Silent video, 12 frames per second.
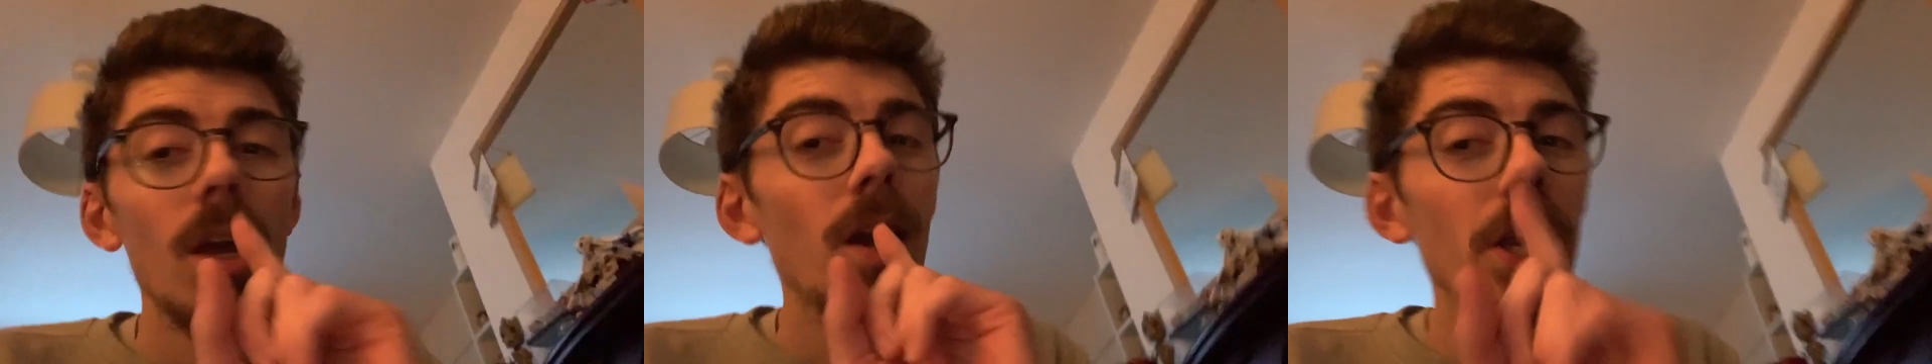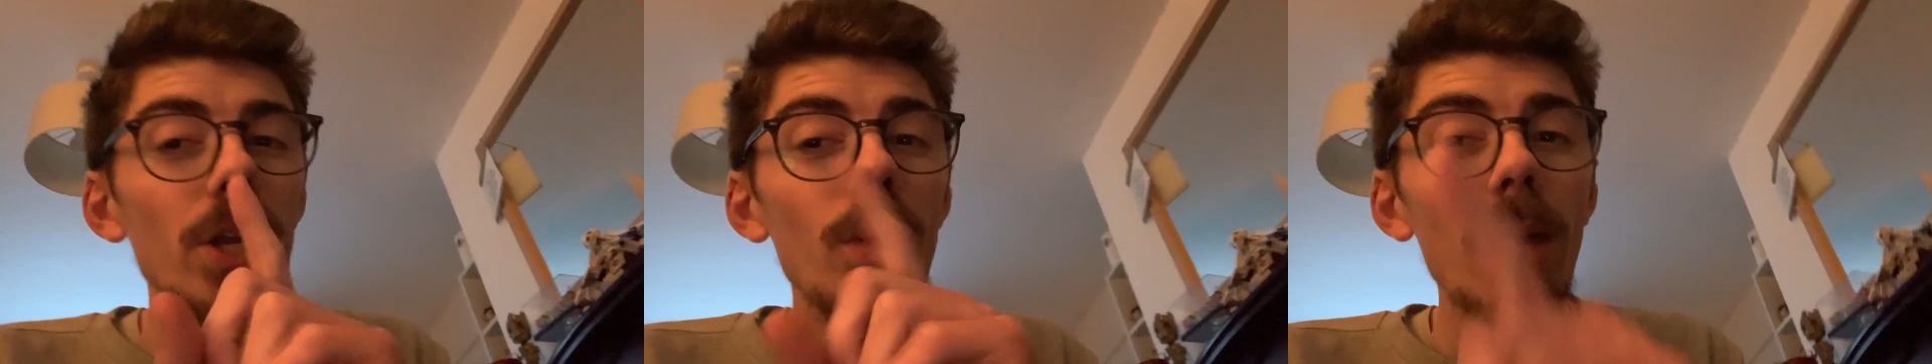
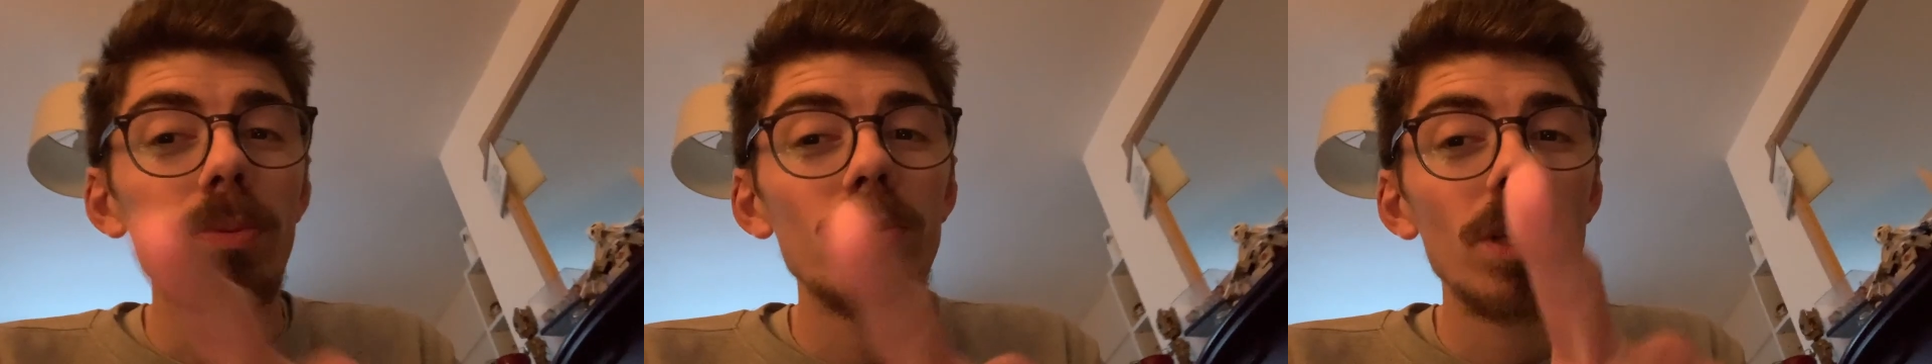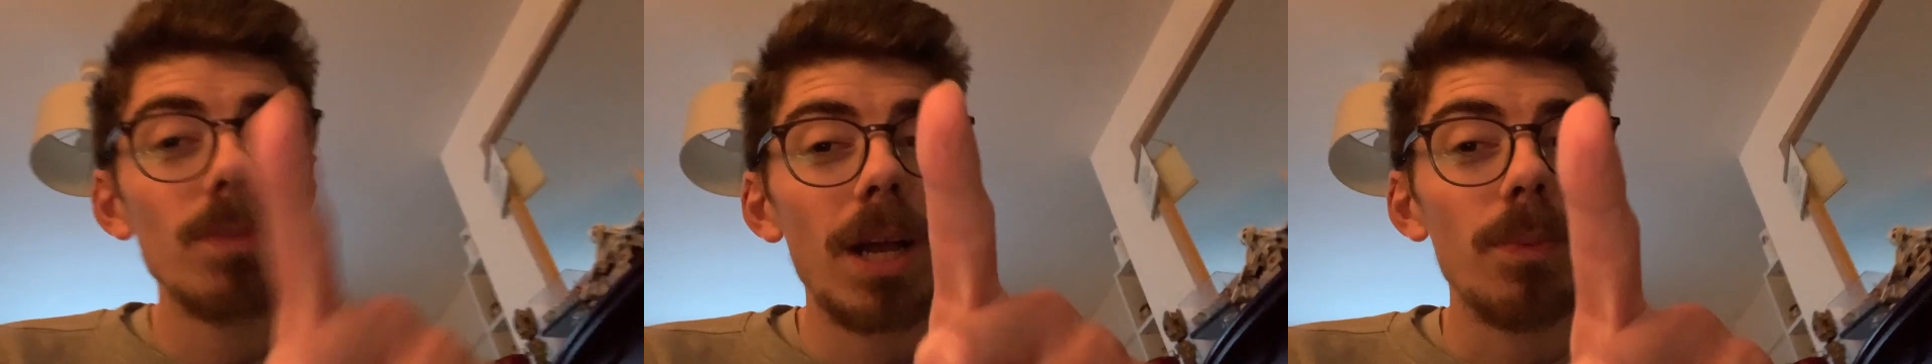You know what happens with
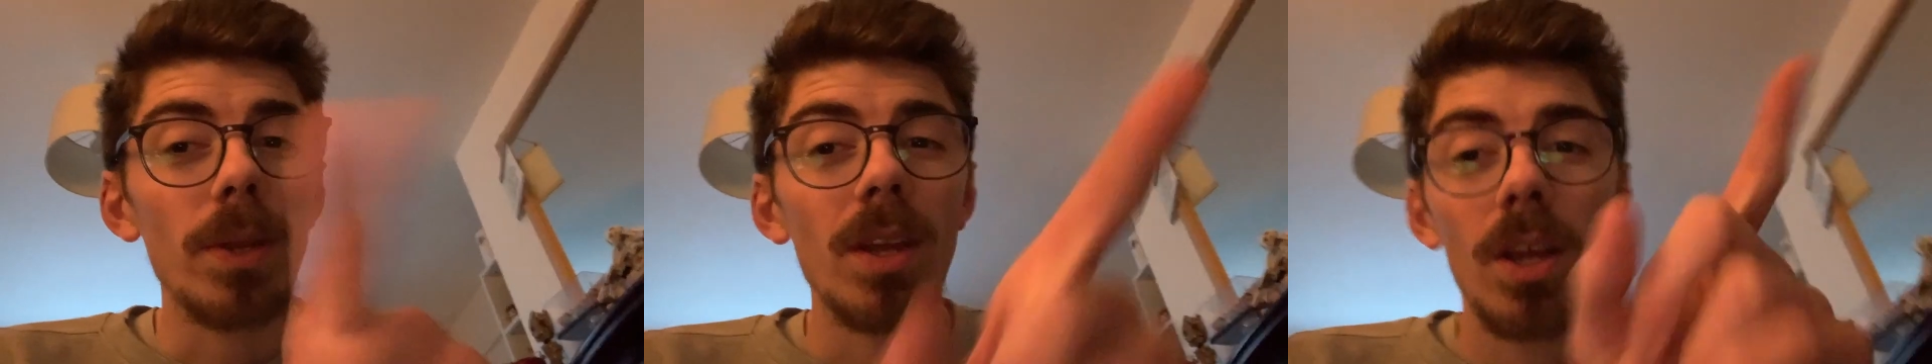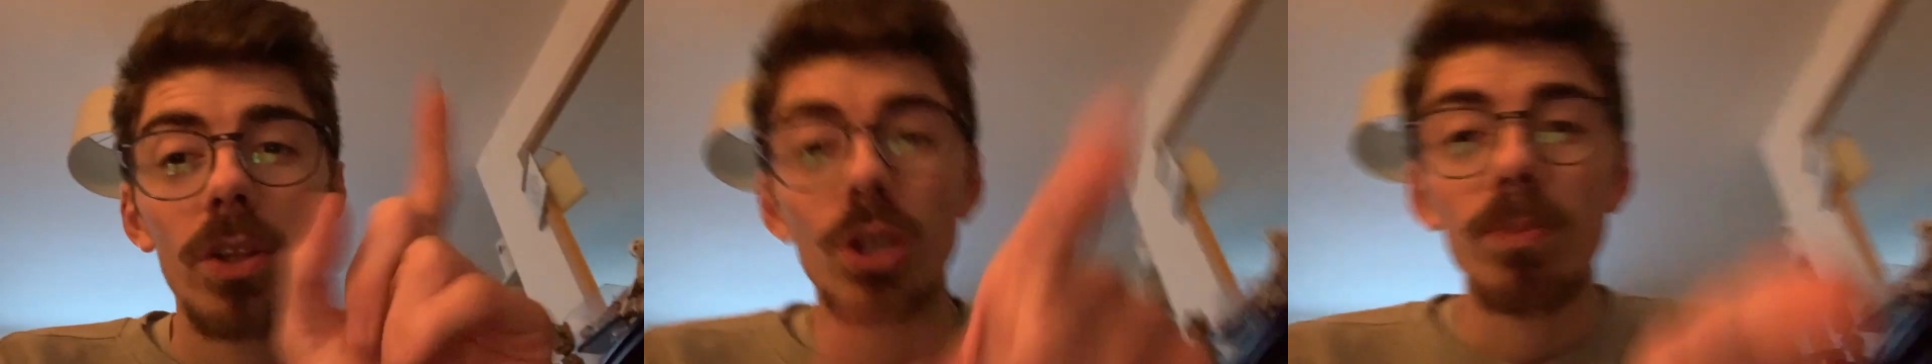the black bin?
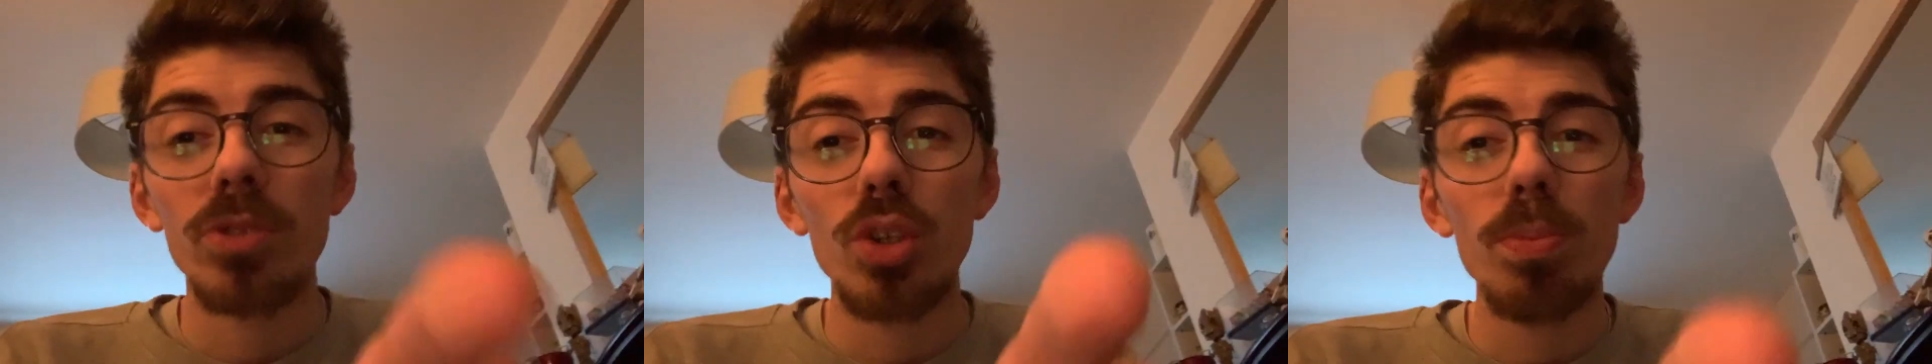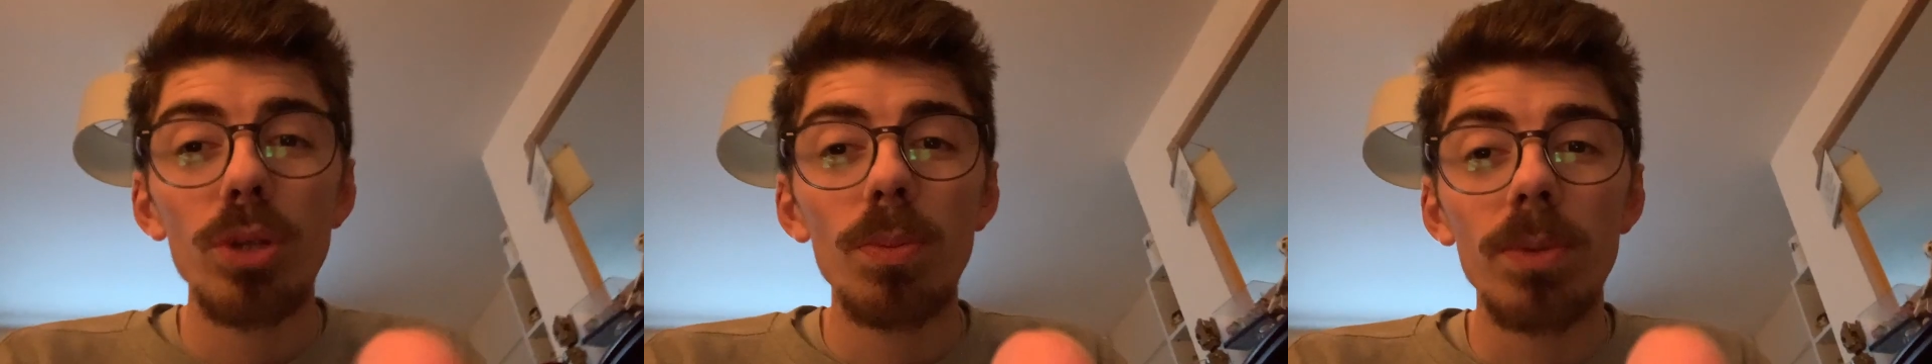They come
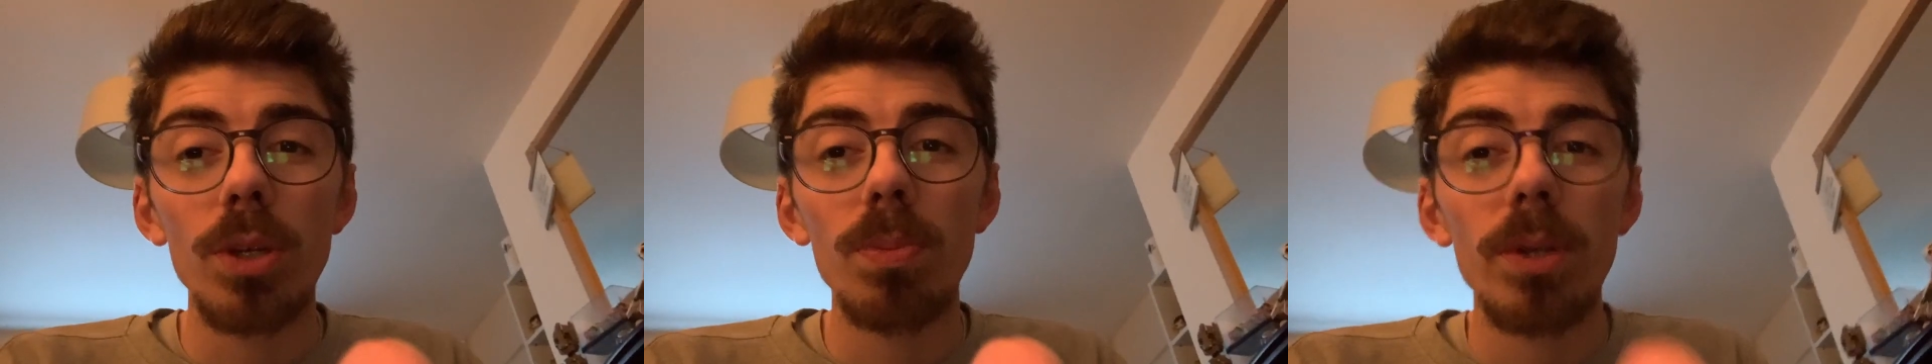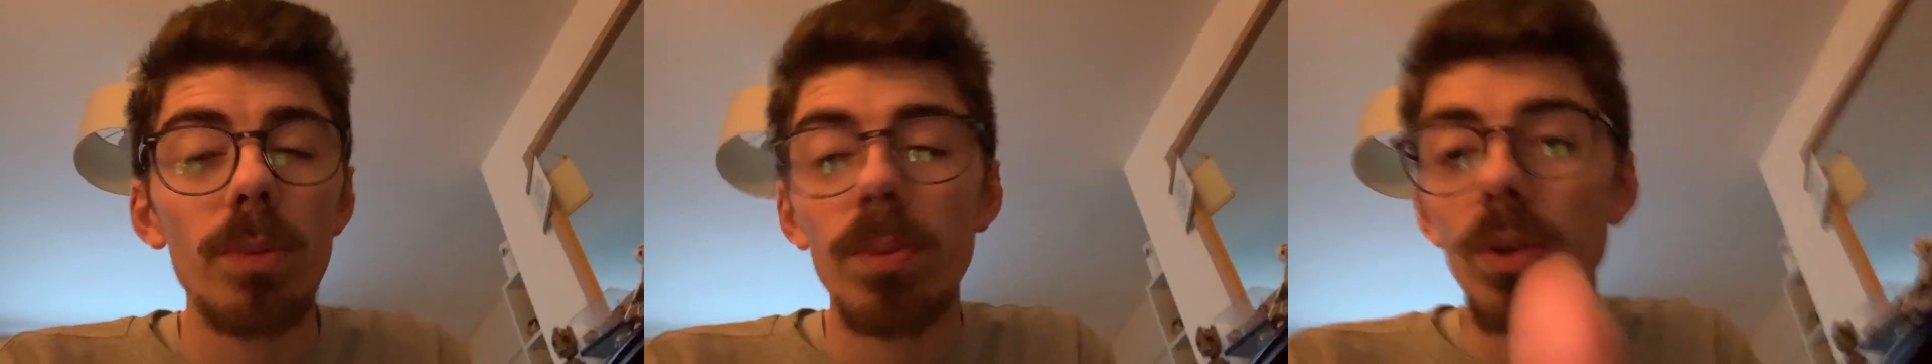super duper duper
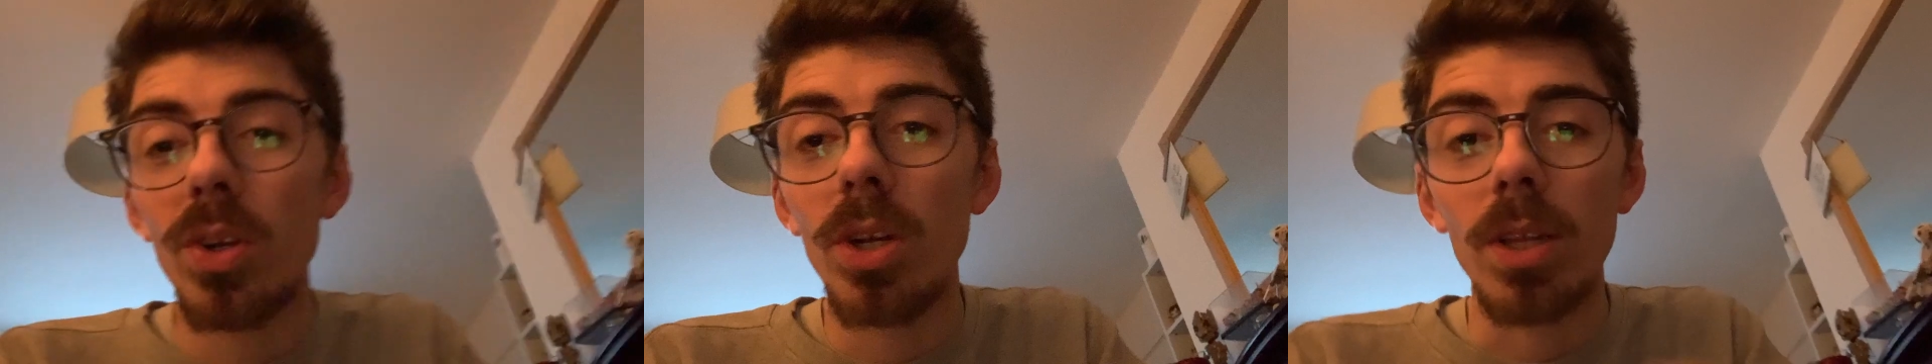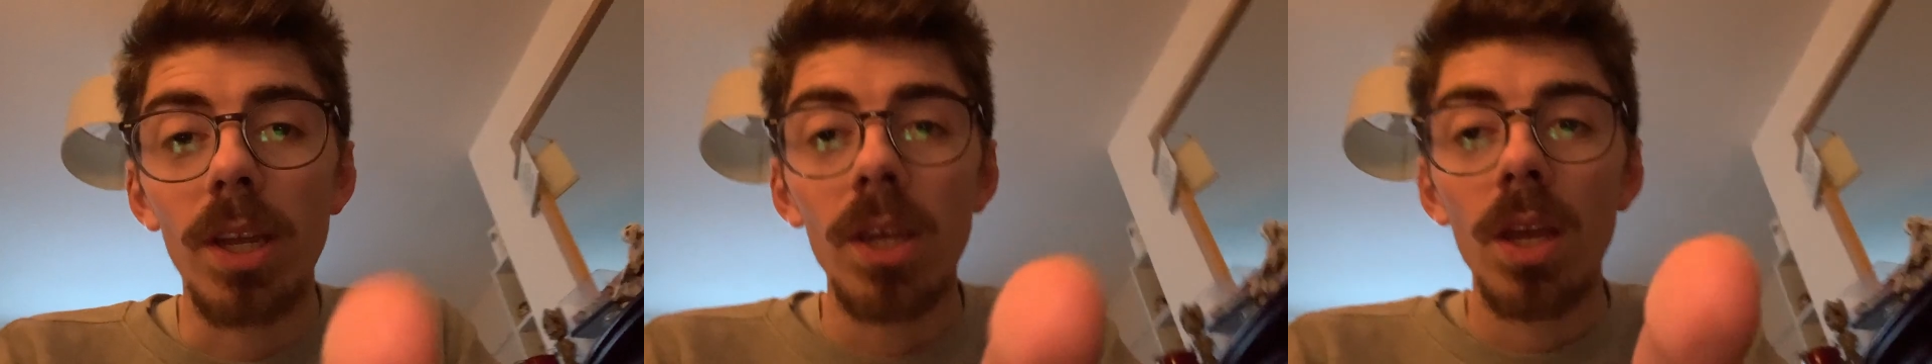duper
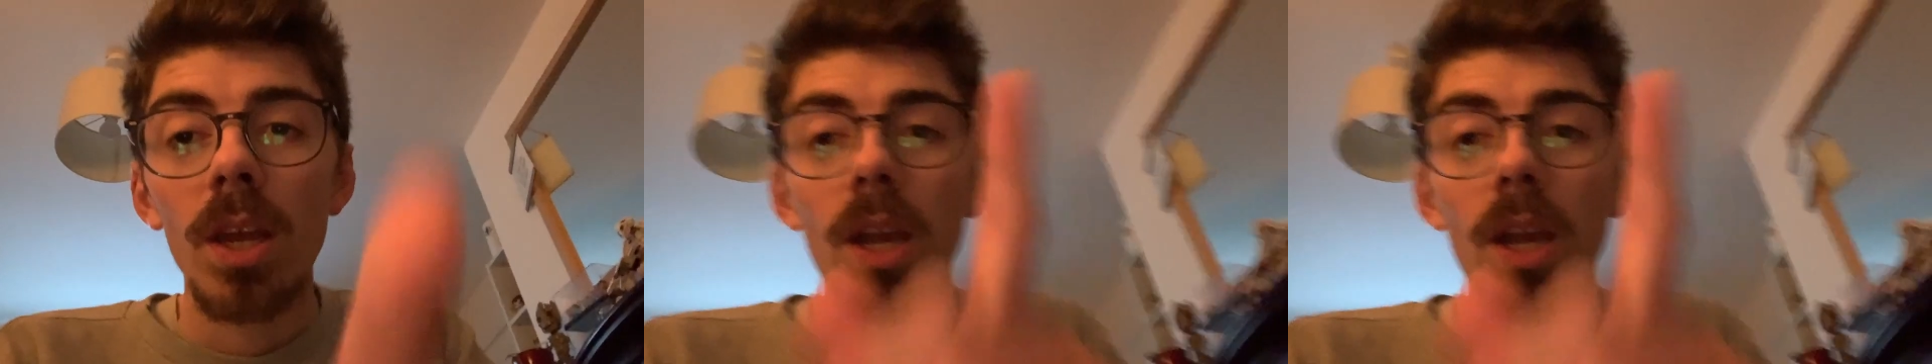early,